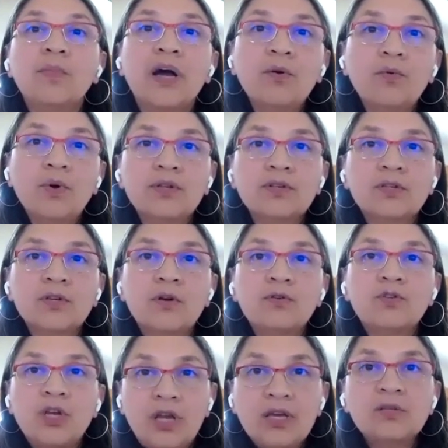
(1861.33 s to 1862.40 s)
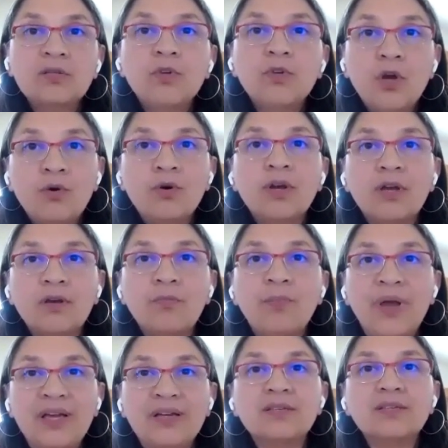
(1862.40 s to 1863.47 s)
And my wellness coaching is yogic
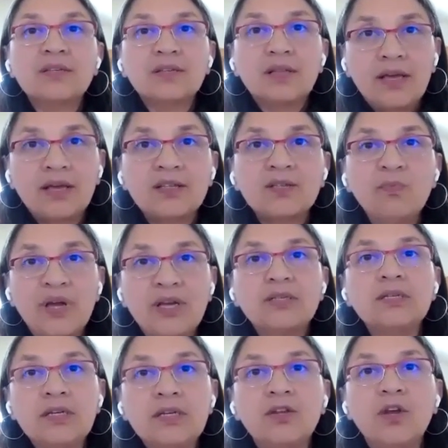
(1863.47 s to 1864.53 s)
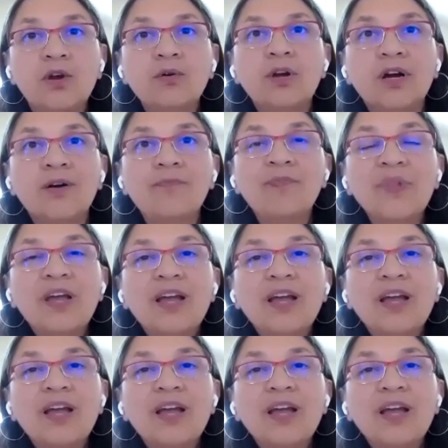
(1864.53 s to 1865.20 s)
based, like it's based in yoga,